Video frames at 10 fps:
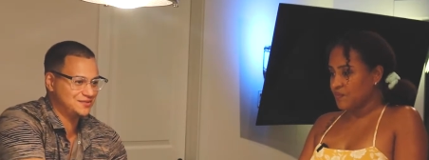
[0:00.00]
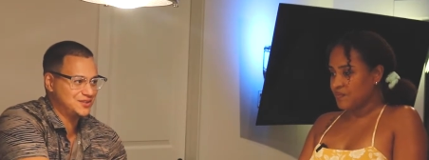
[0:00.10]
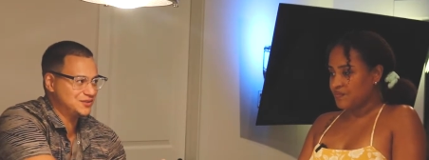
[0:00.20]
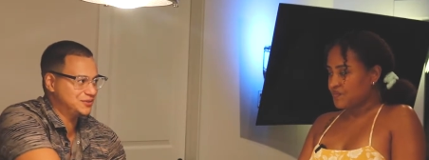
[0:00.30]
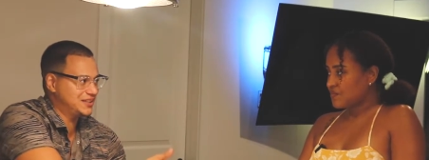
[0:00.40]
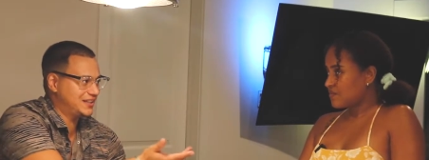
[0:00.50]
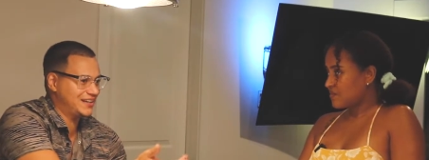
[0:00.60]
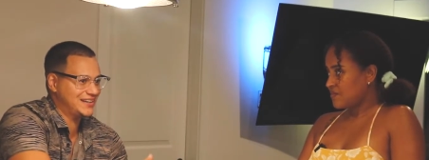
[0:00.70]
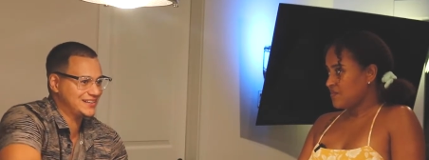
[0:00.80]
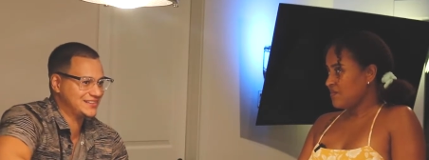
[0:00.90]
Speaker 1: phone with their
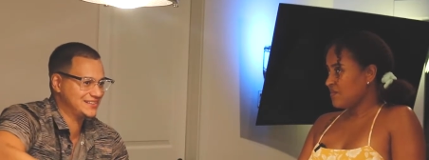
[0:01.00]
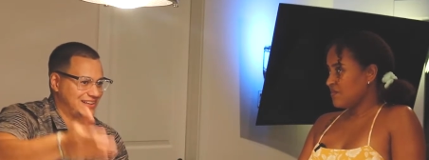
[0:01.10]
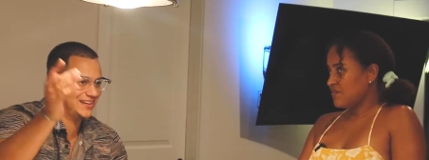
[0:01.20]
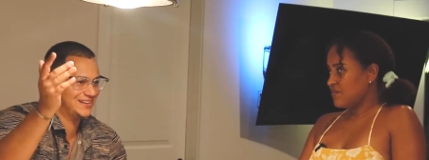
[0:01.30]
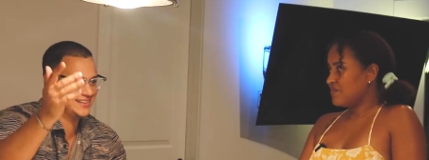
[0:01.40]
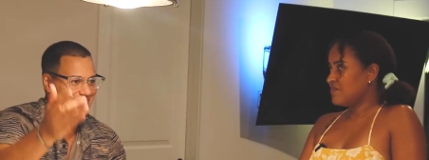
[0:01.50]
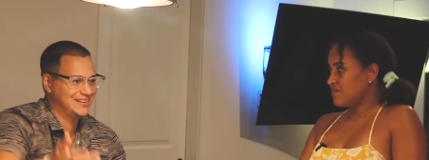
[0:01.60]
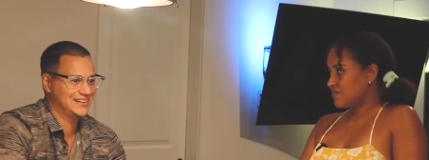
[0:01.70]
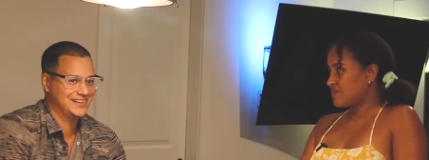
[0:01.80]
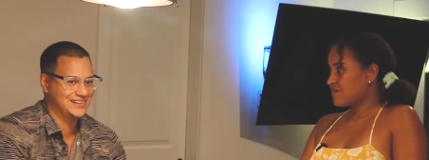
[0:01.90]
ex, and
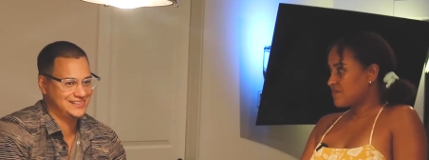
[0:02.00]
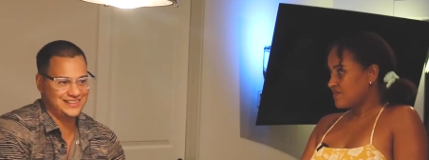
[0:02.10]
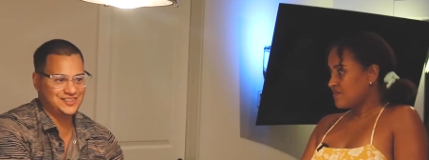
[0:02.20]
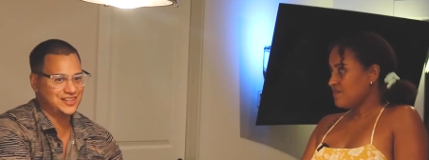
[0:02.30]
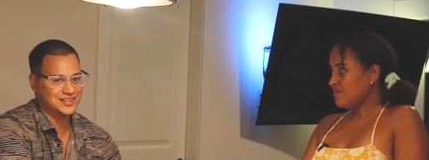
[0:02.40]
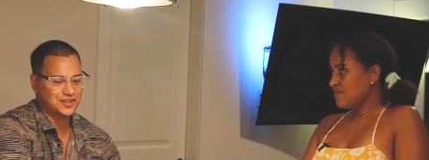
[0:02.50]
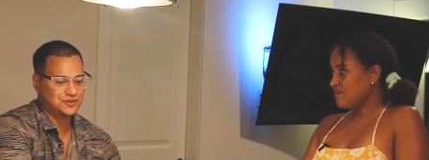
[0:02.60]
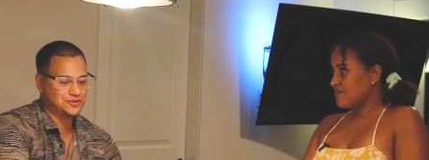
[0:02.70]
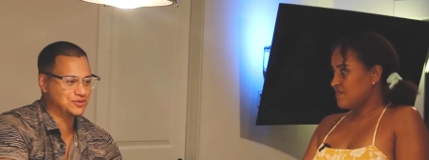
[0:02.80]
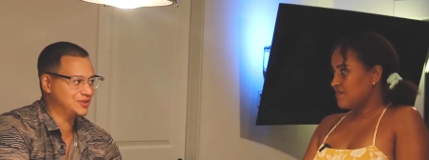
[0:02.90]
then you got to
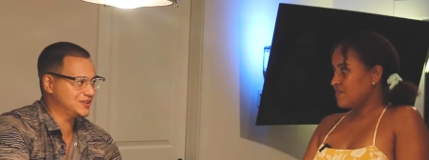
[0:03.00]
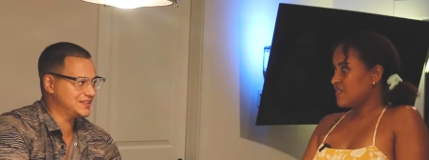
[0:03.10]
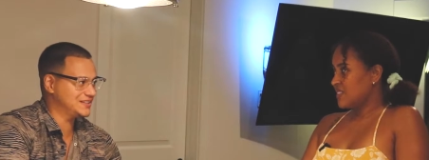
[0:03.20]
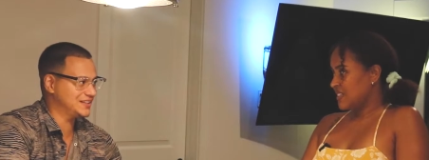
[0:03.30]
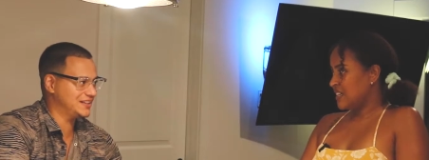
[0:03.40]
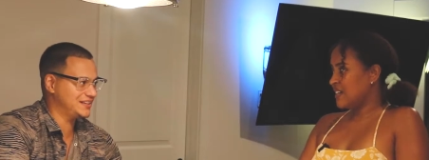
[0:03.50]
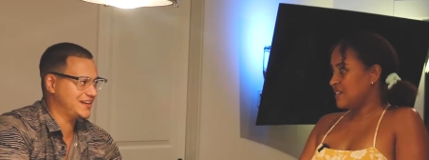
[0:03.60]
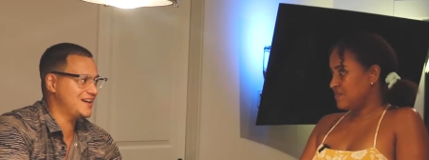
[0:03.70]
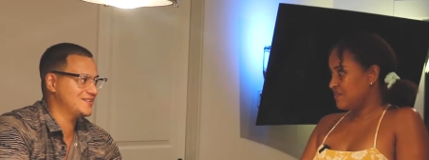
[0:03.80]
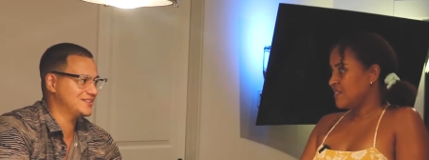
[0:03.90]
go through all this to get yeah. it
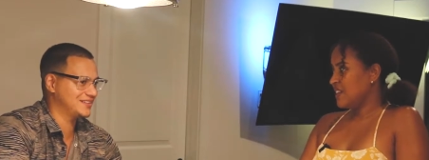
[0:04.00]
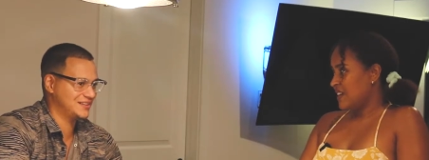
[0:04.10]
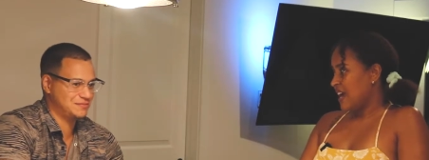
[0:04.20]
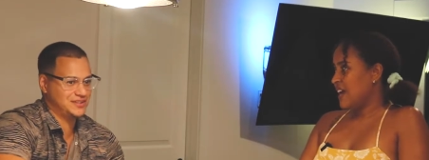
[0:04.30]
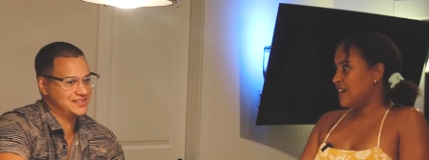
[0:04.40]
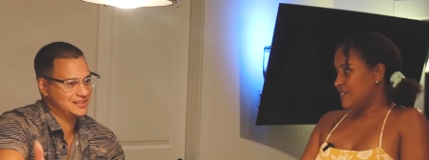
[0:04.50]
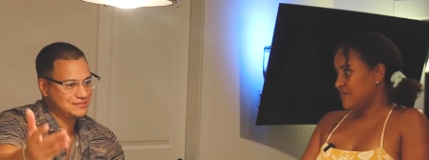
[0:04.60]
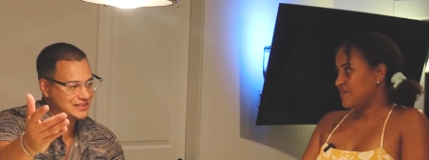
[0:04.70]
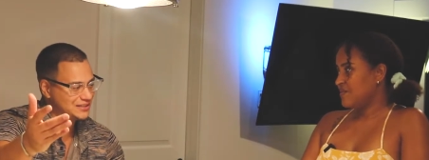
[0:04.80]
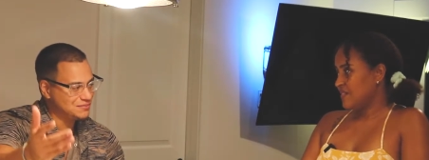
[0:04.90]
down. Like, but it's
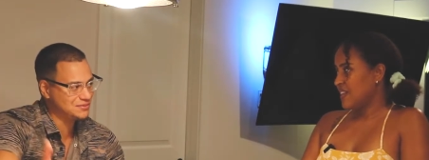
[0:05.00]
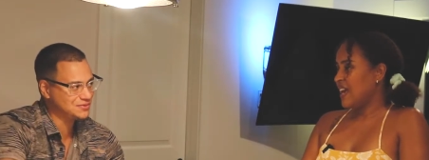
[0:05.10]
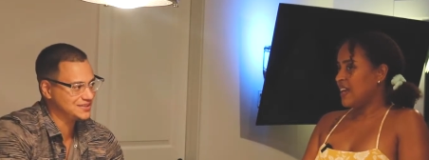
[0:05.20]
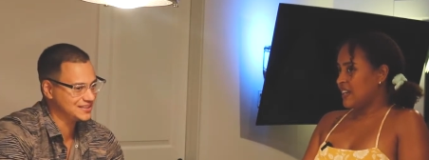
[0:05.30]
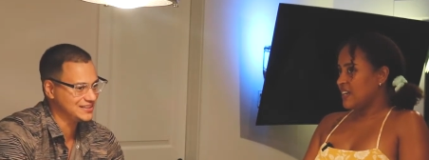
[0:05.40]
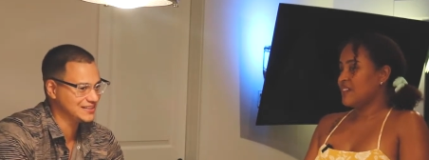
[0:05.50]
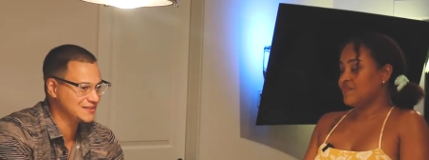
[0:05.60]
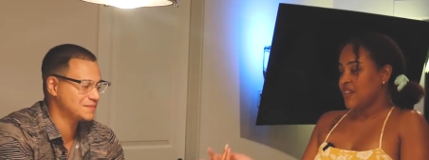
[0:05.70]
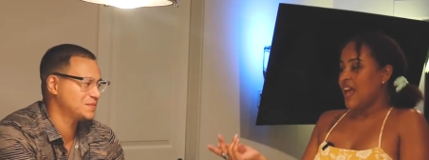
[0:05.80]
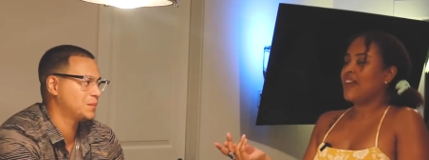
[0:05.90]
up there. People and, see it.
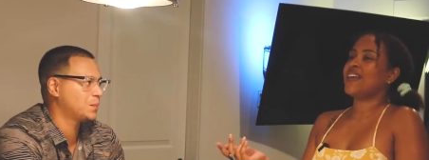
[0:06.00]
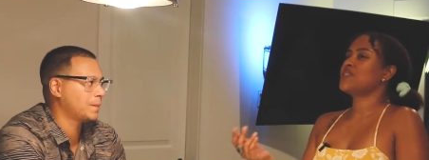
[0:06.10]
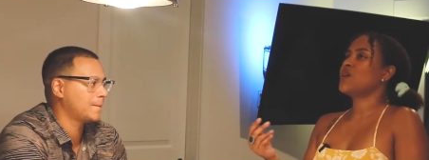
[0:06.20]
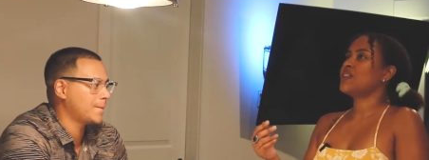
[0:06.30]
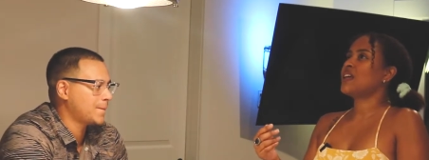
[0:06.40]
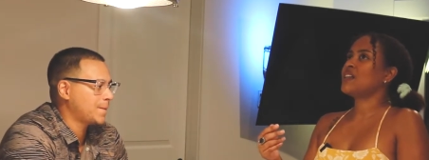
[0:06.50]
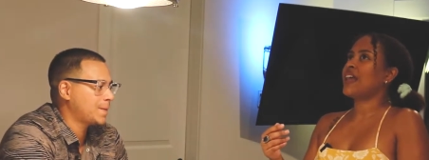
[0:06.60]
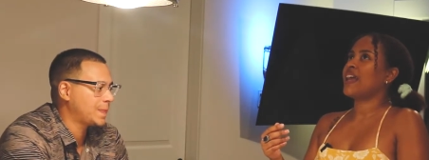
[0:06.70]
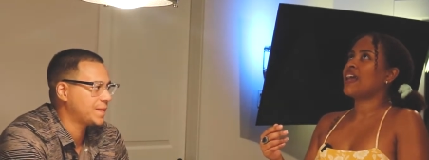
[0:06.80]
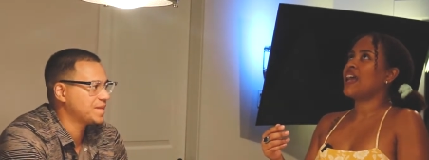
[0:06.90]
Speaker 2: And that's why I think
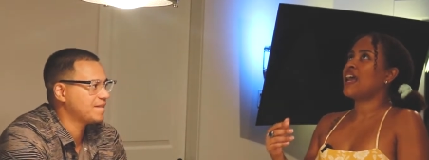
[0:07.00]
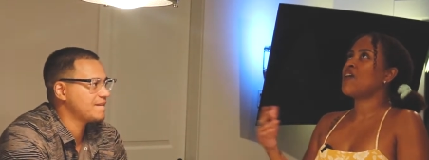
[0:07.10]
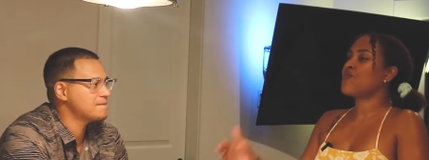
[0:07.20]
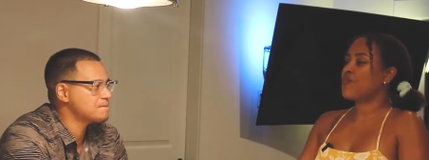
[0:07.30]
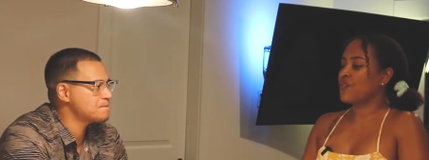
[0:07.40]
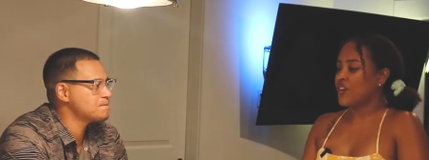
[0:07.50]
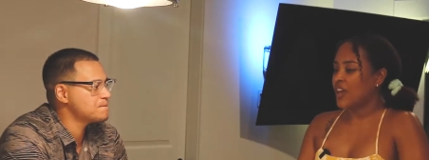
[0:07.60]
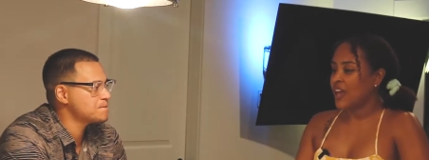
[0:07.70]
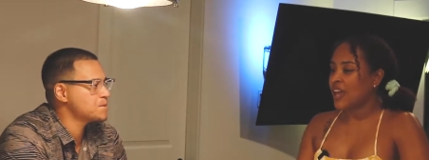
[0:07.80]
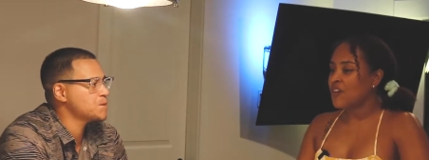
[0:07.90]
like if
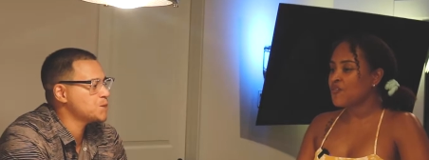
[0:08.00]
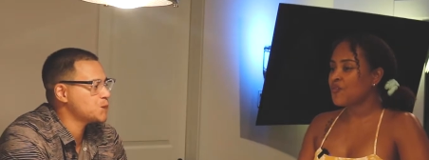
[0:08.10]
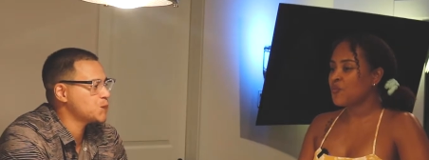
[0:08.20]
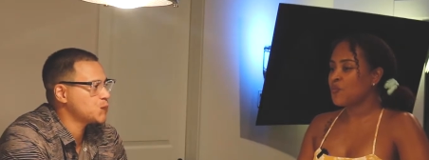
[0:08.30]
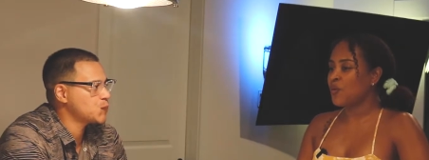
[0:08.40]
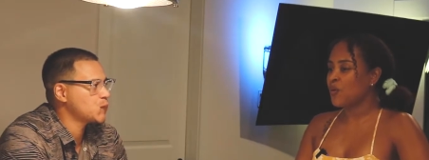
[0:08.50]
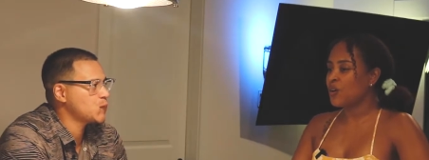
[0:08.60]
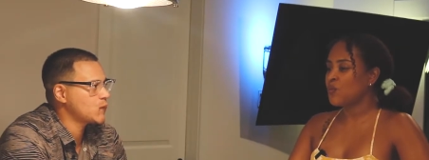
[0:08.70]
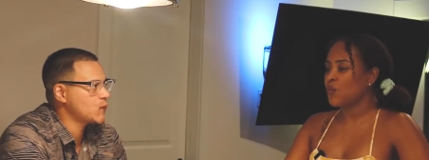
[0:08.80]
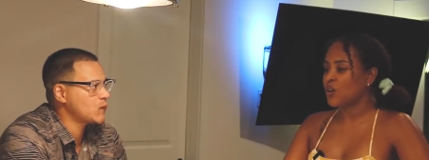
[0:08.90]
if
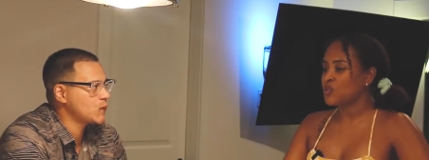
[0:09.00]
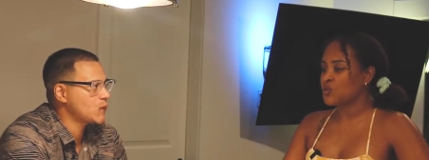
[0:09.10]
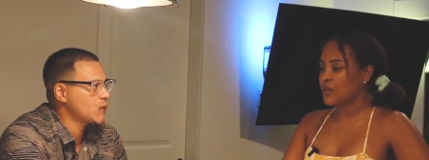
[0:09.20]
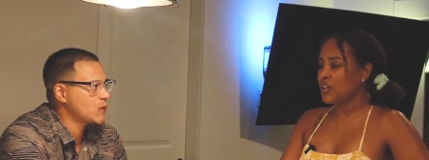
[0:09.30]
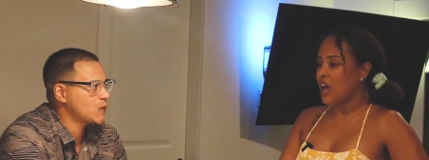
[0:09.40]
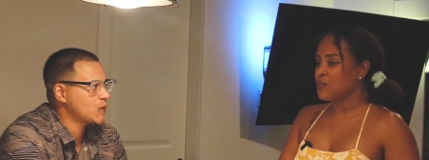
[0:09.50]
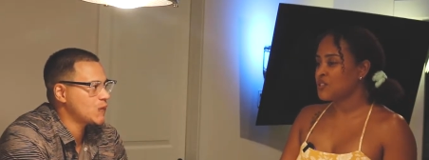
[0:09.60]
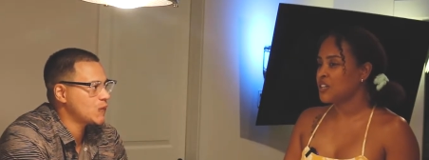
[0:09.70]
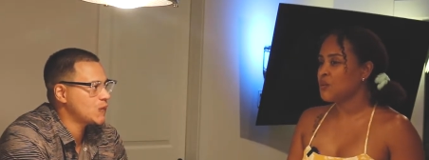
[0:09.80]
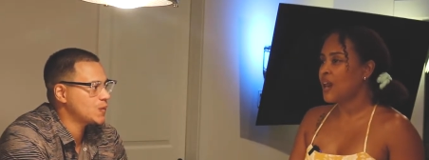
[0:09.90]
porn were to be an
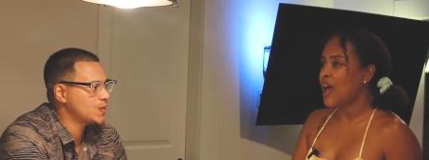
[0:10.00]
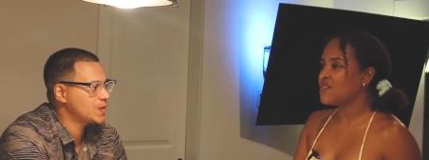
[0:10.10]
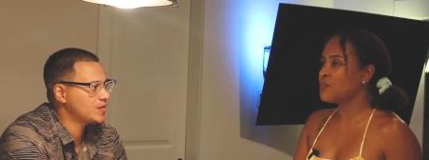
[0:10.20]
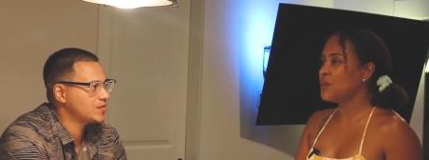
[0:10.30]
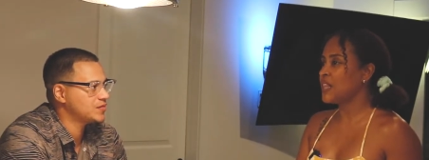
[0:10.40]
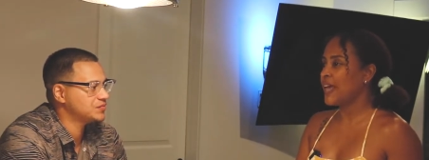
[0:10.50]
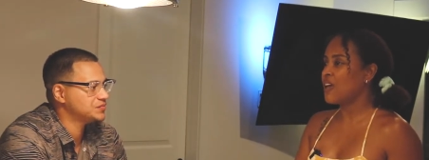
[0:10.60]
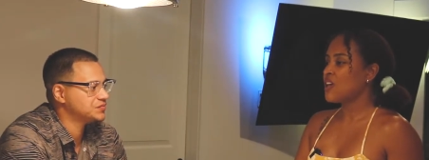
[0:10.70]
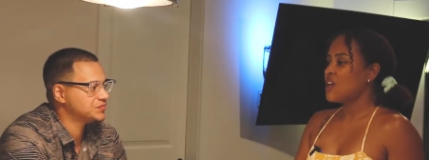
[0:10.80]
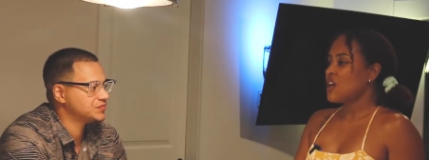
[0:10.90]
option, it would have to be
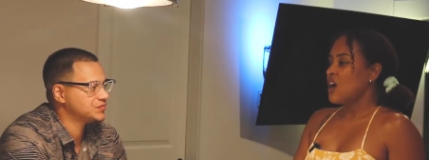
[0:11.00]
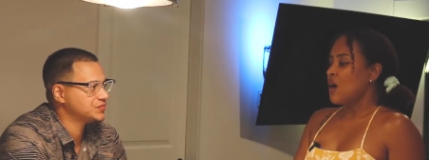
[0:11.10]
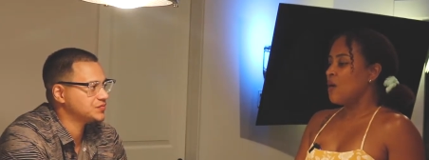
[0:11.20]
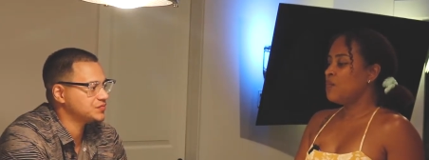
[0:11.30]
like a